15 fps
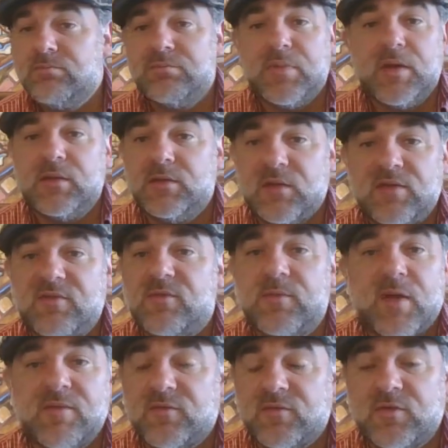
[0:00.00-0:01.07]
but none of them
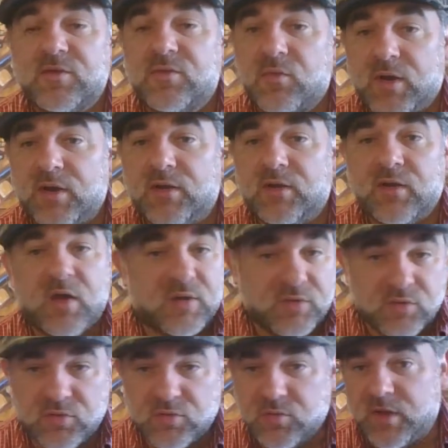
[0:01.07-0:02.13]
have ever gone
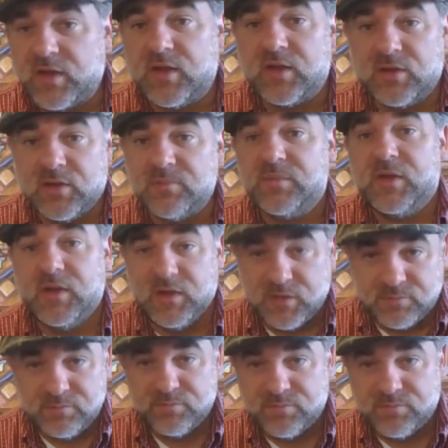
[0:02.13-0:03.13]
to the ring and competed